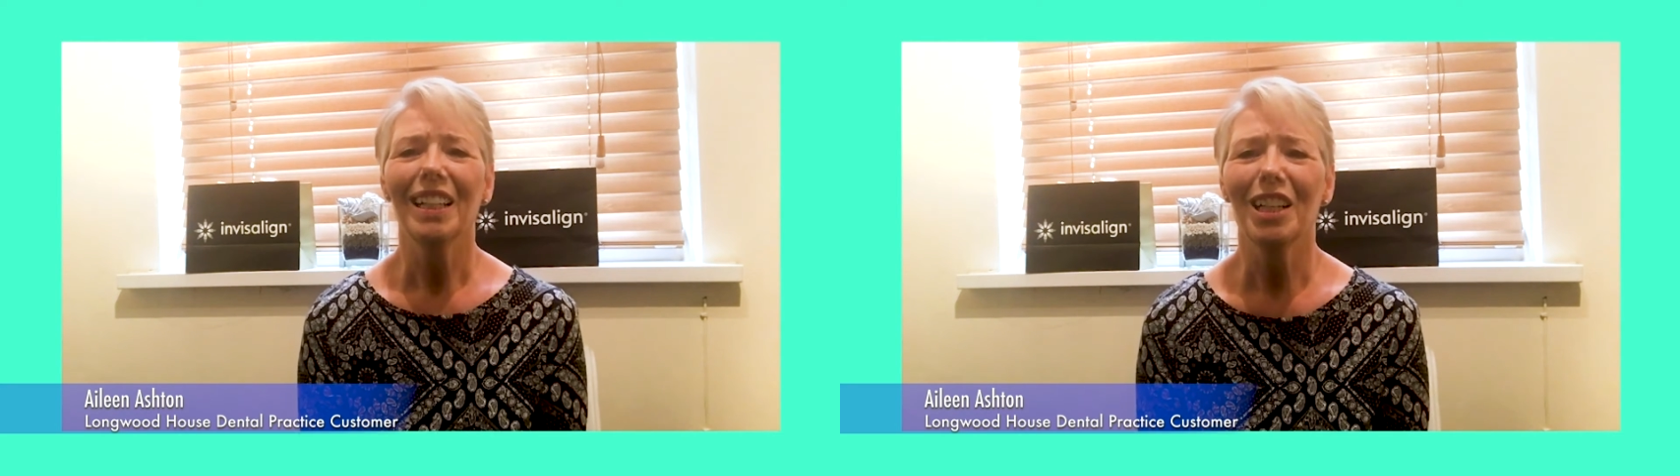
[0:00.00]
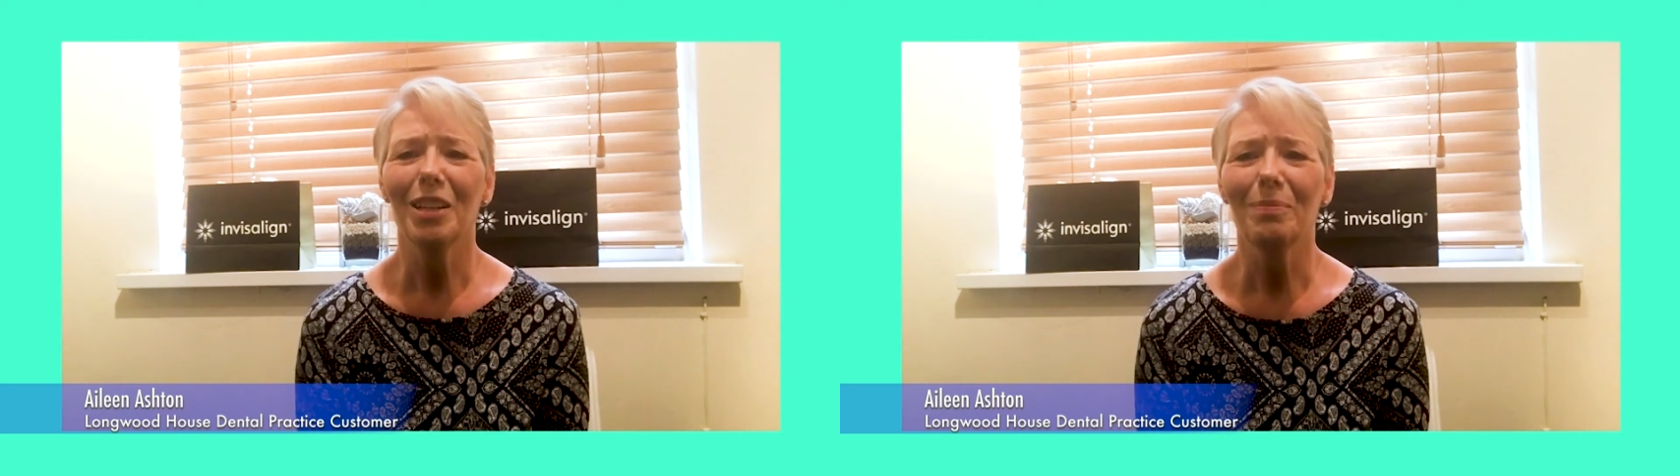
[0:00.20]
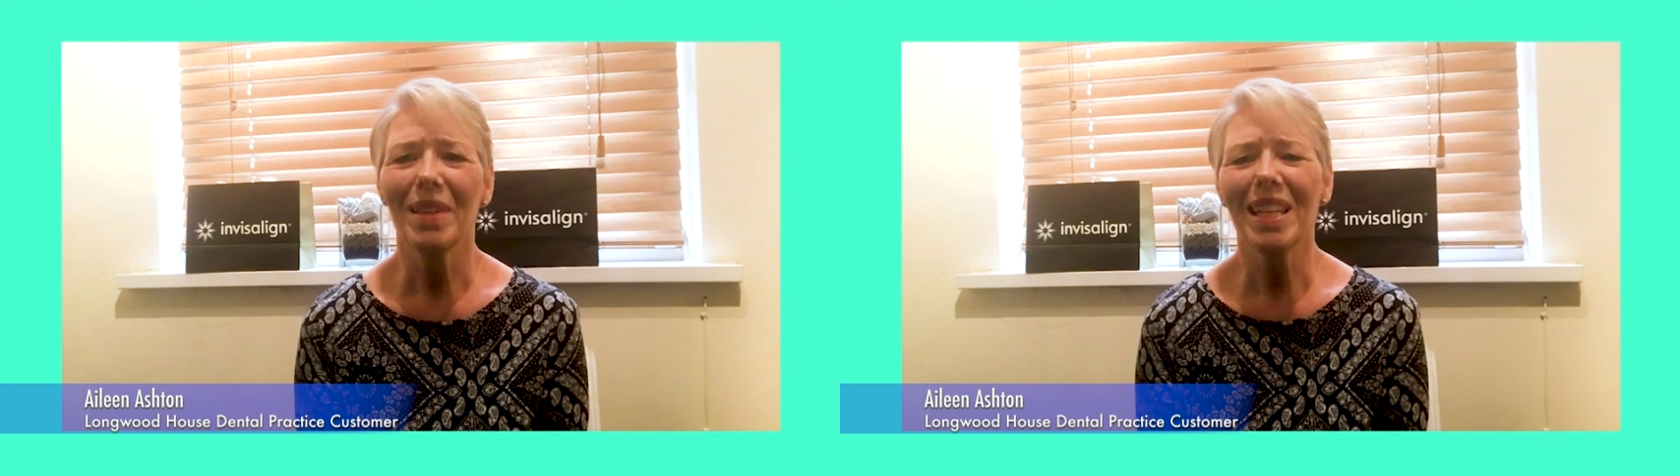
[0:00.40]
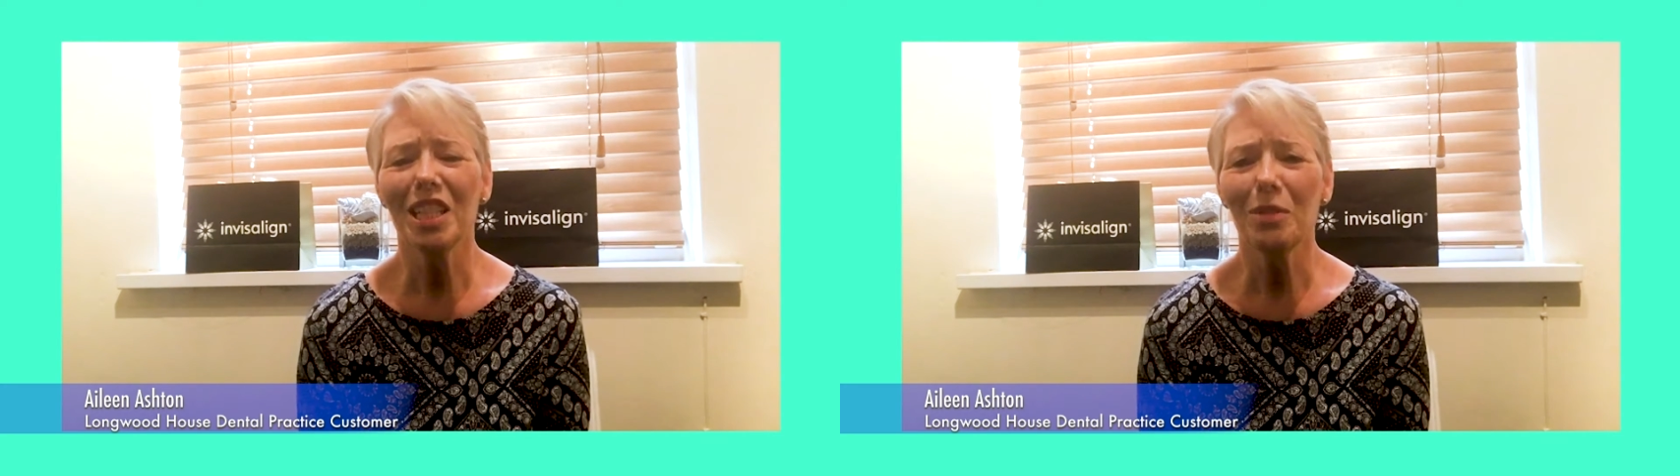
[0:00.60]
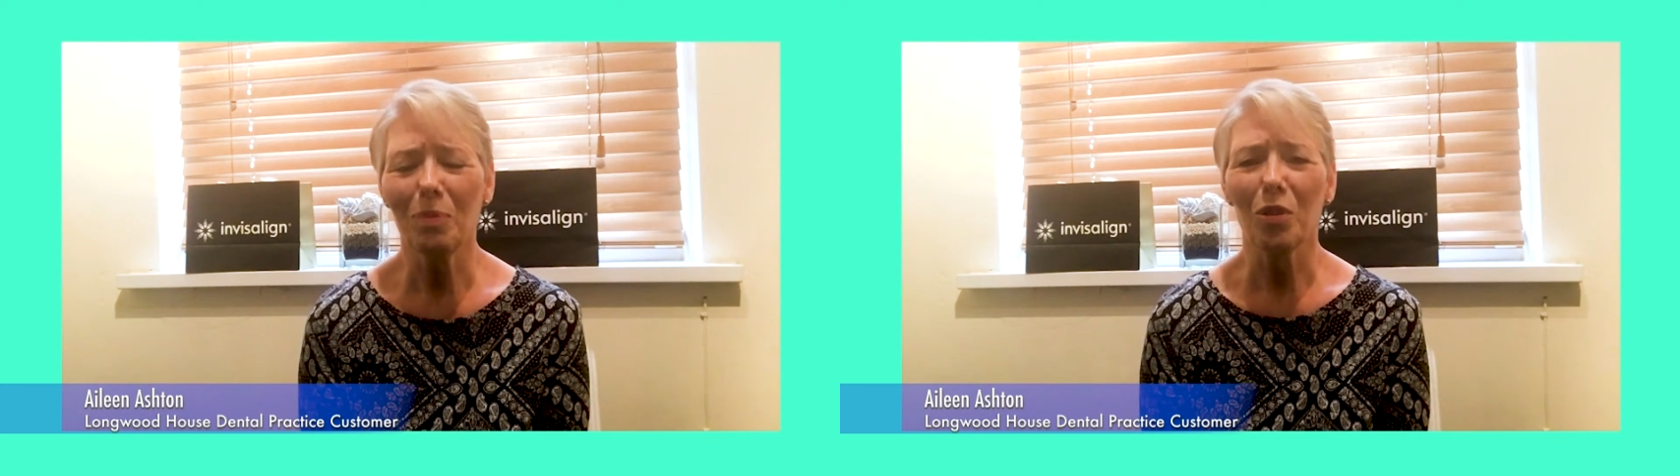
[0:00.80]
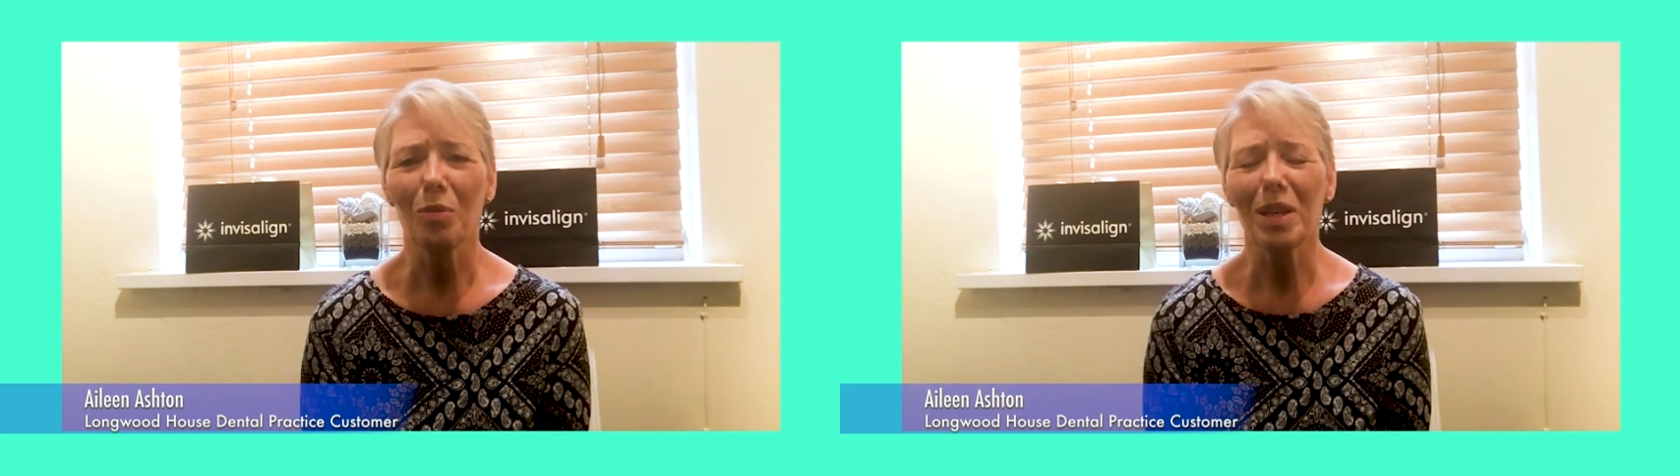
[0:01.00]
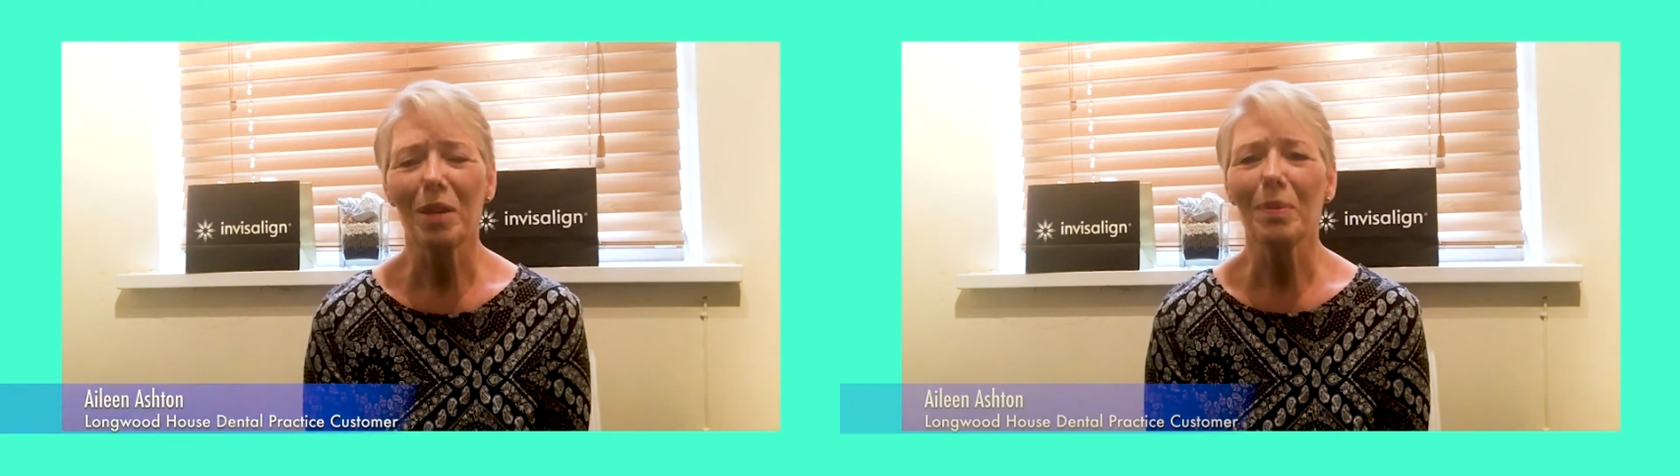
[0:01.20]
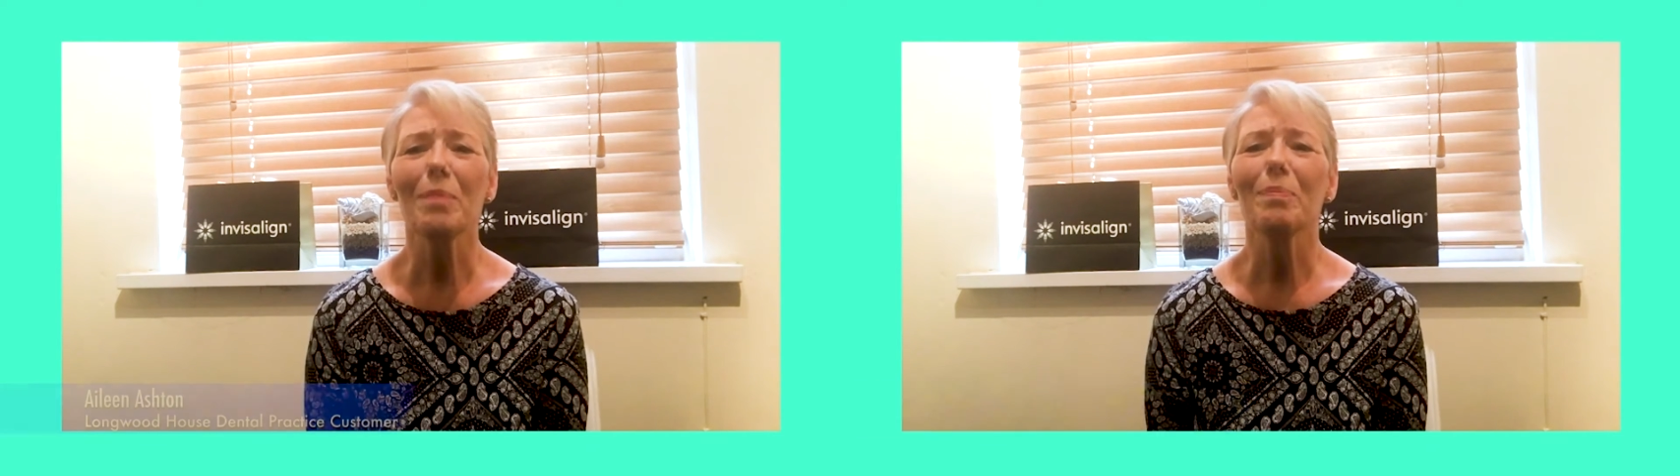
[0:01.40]
it did bother me
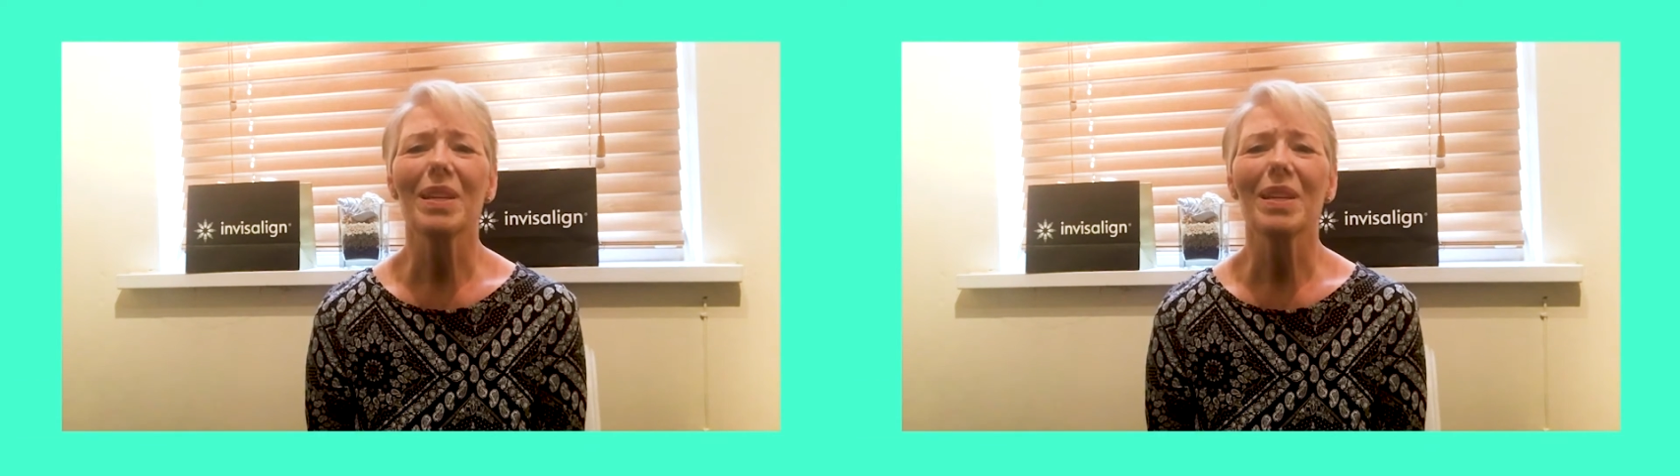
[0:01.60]
a bit,